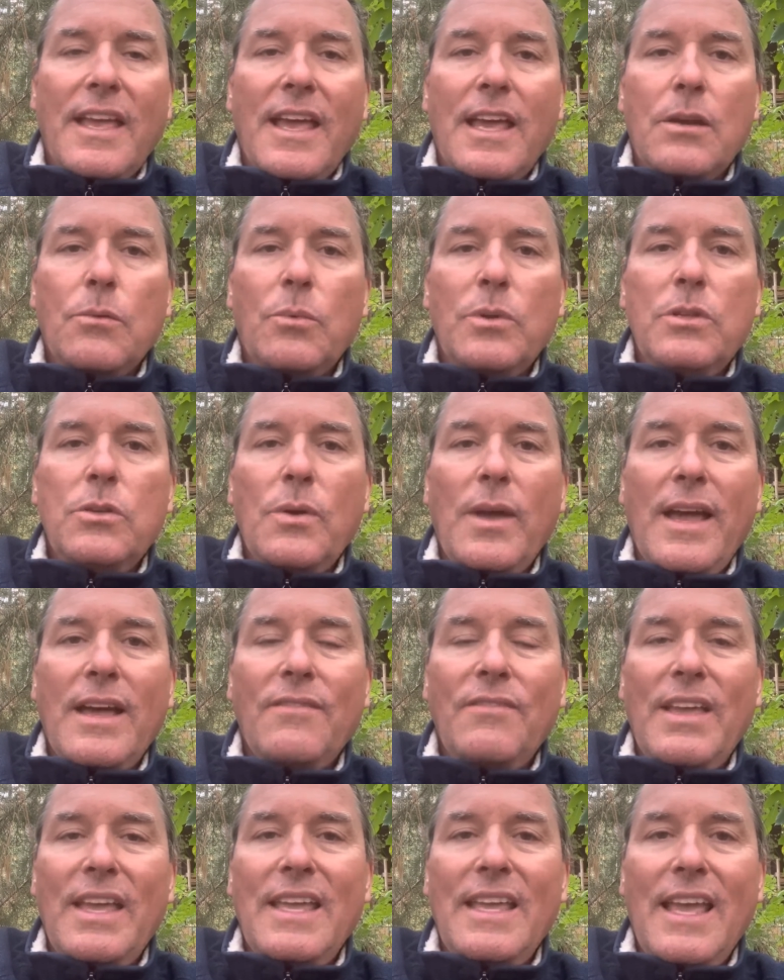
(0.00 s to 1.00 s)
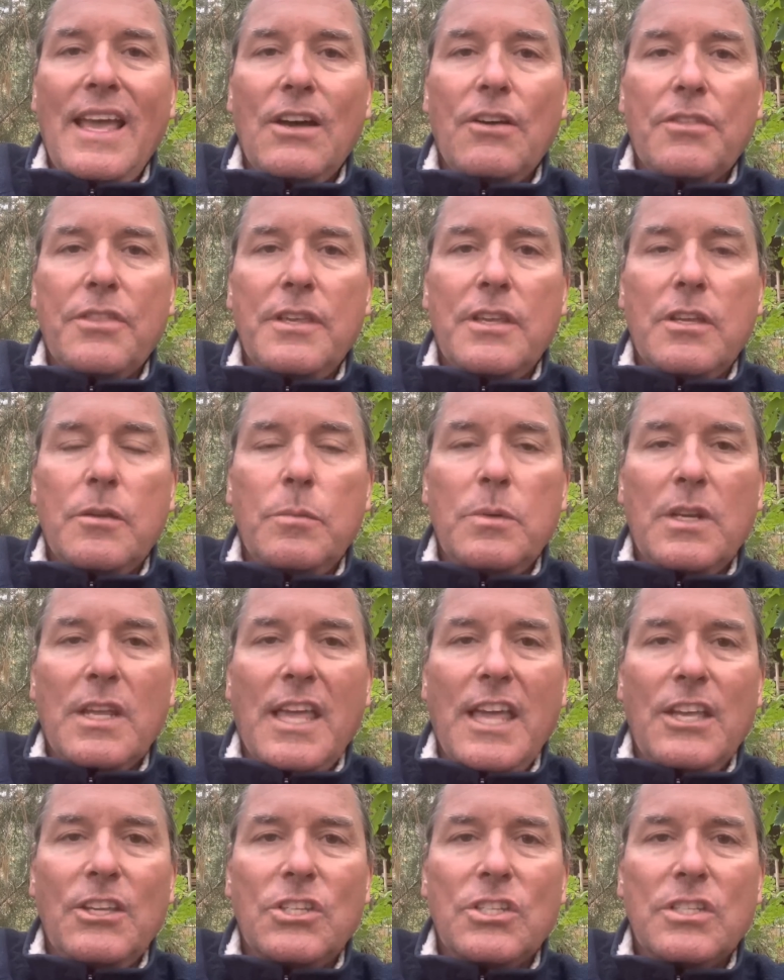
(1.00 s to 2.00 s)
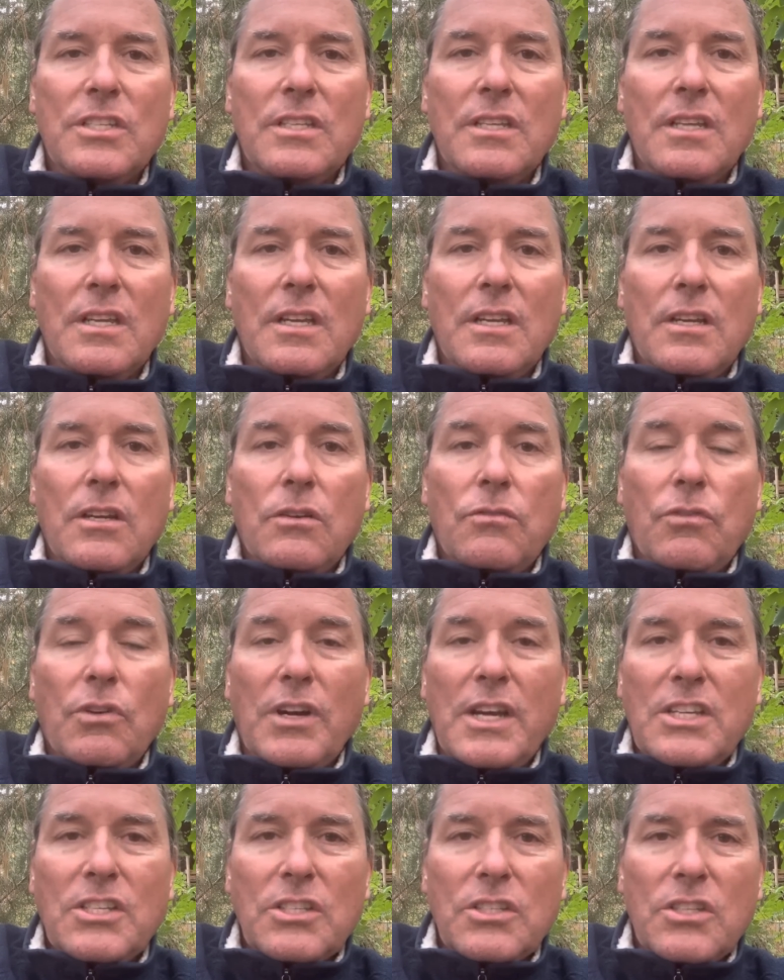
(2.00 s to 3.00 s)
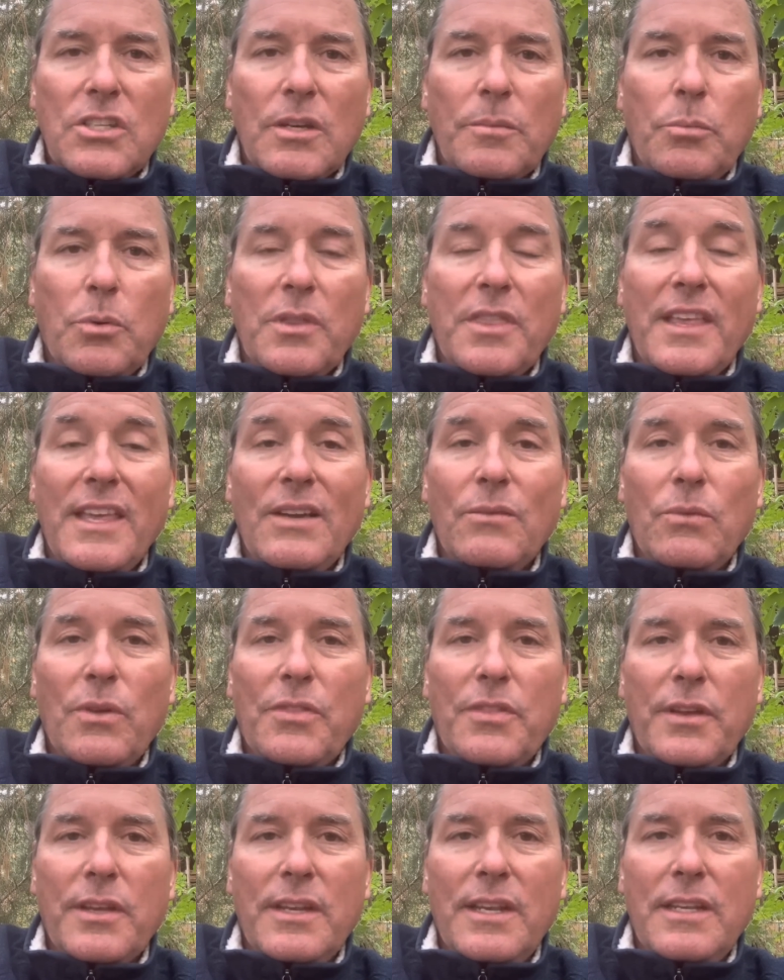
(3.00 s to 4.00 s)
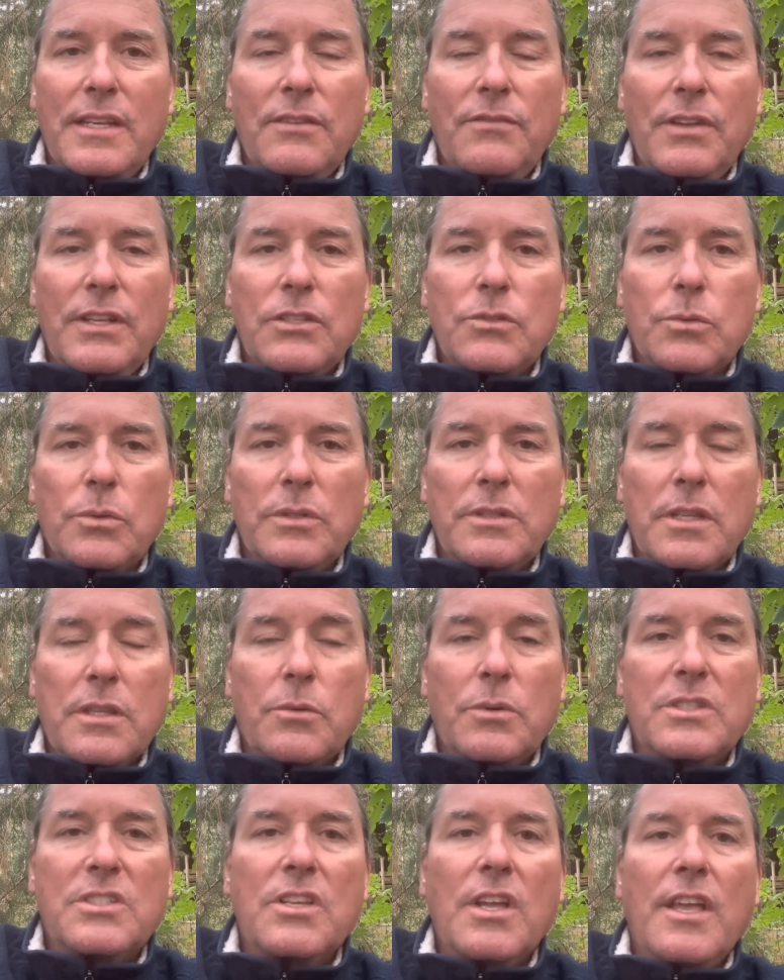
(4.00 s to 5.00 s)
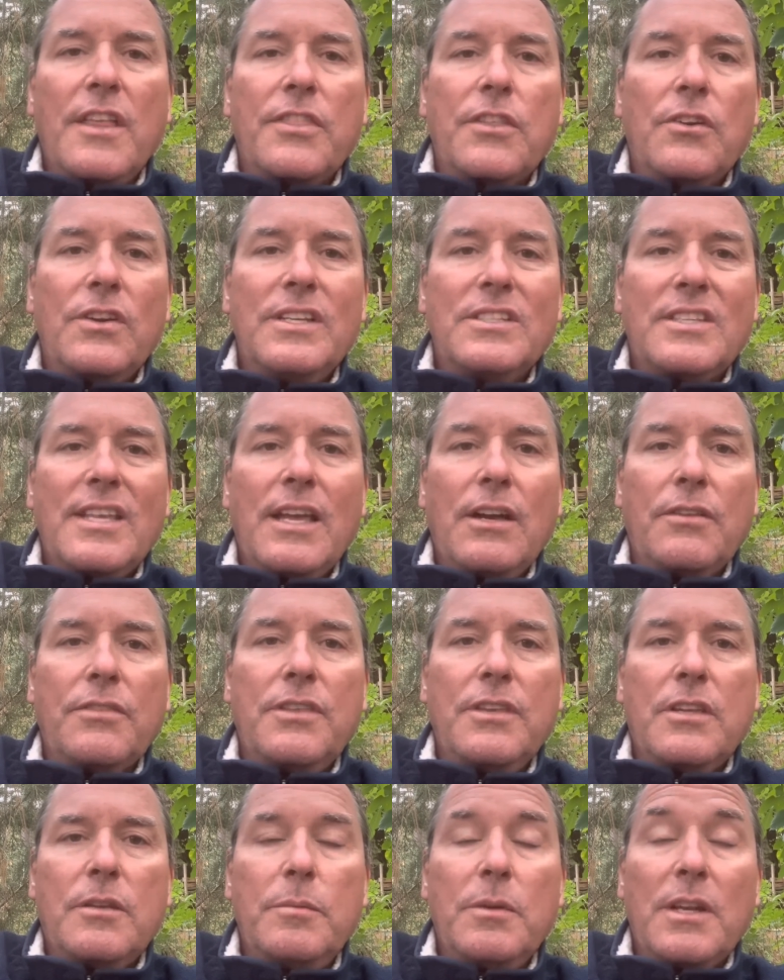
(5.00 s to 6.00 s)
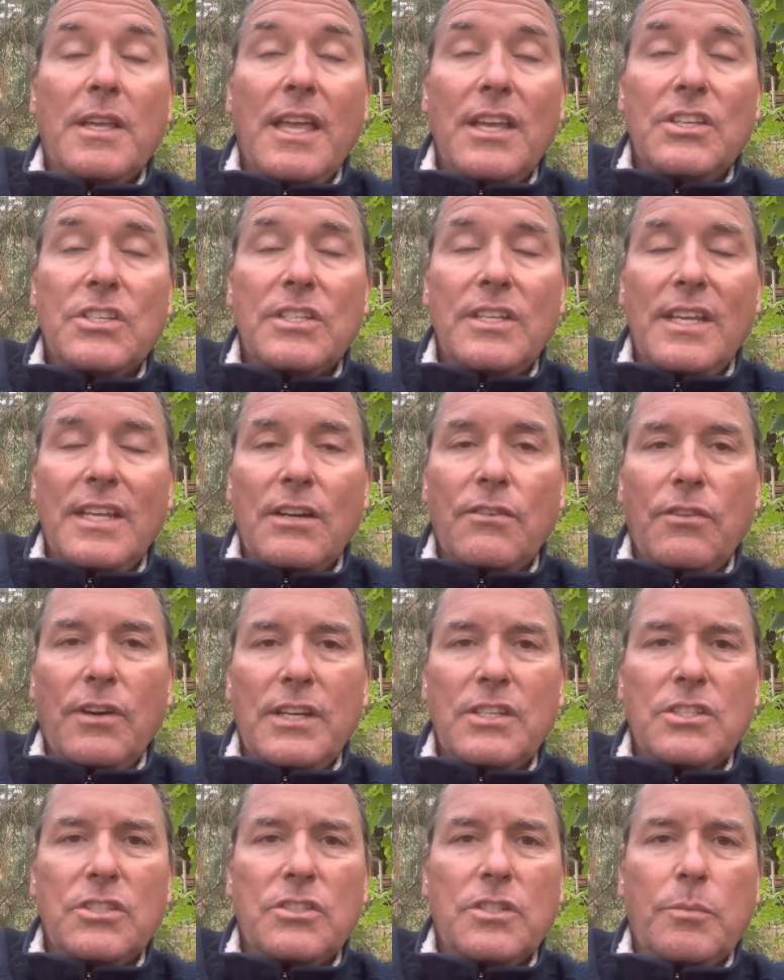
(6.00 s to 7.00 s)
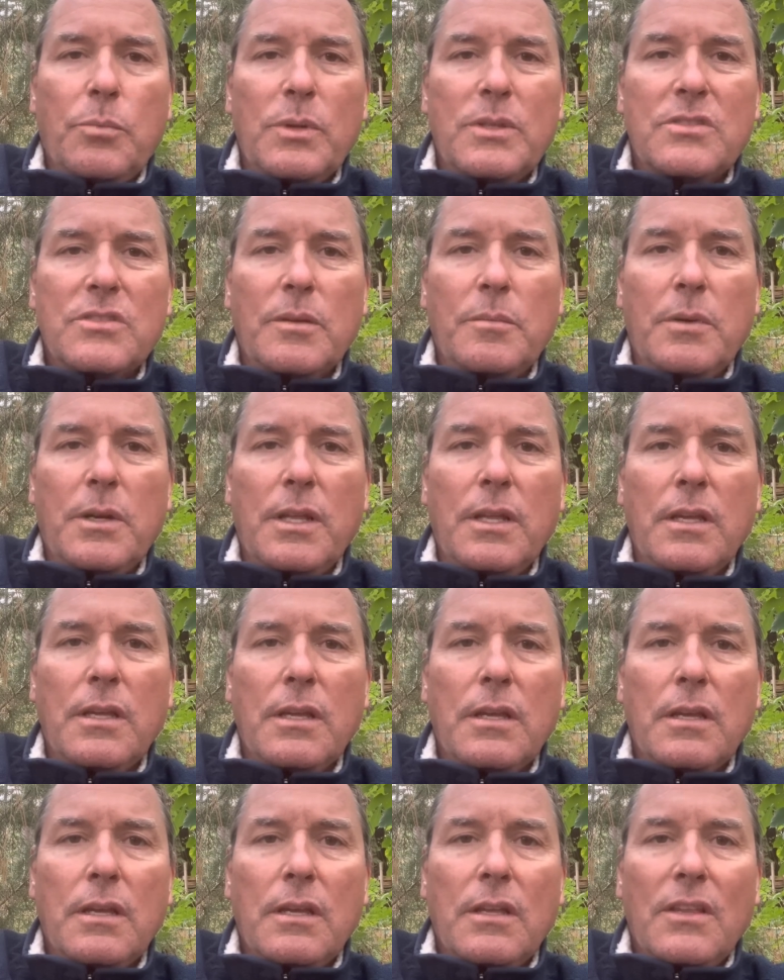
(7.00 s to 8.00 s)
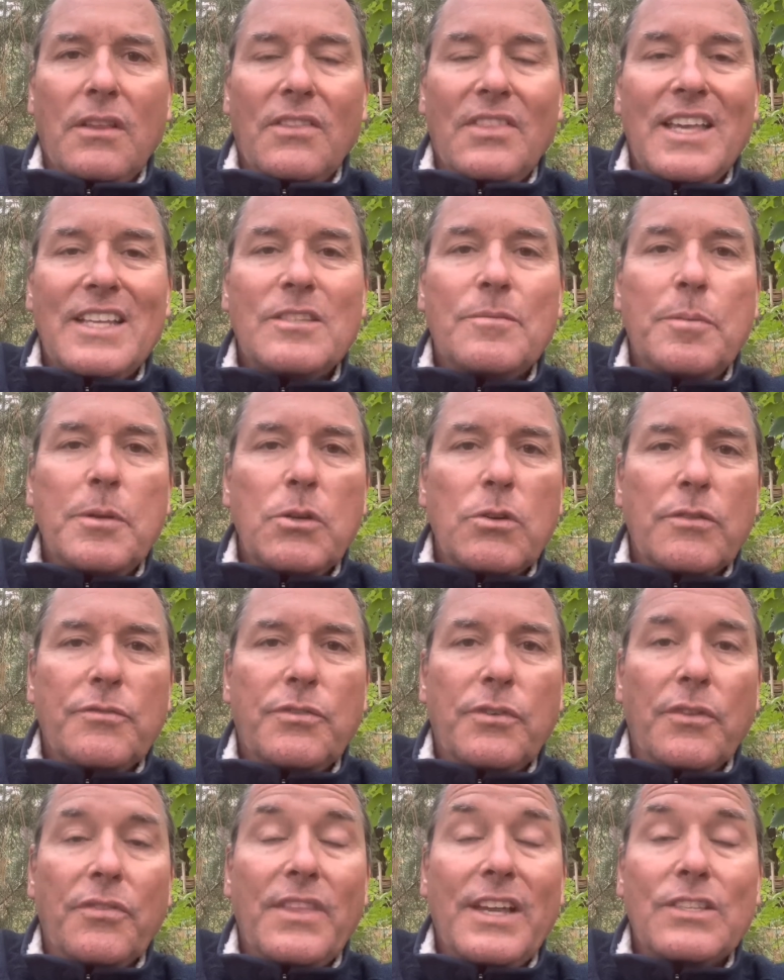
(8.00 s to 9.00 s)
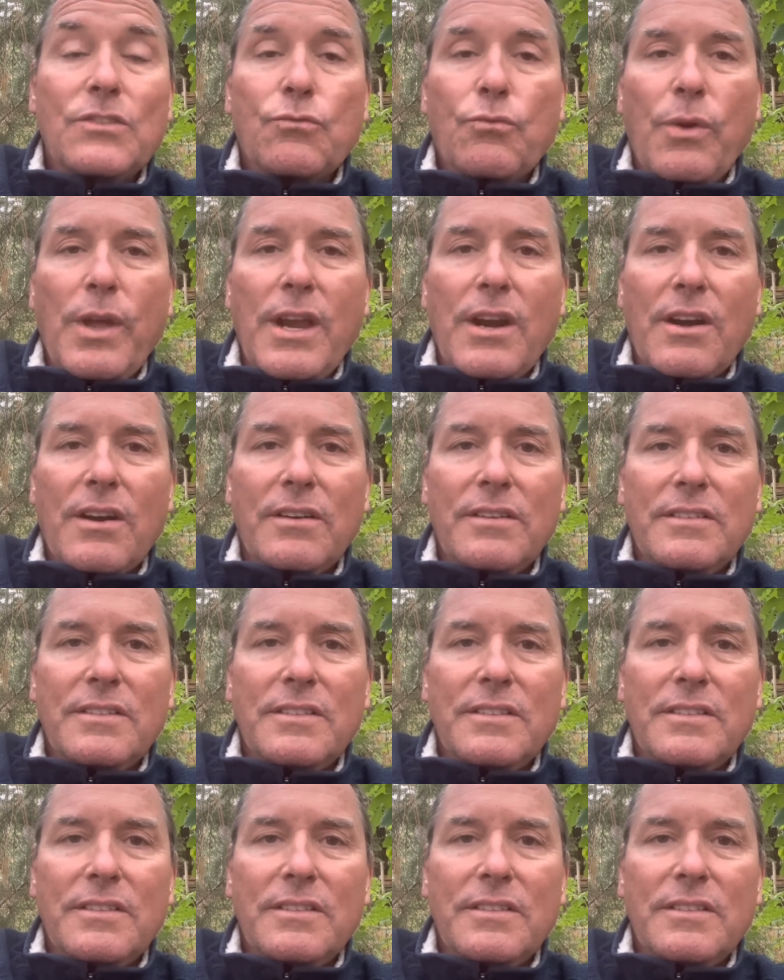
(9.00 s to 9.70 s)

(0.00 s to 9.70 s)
And when you have a healthy communication relationship with, with an individual, in other words, there is healthy communication in a relationship with somebody, that's beautiful, that's rare.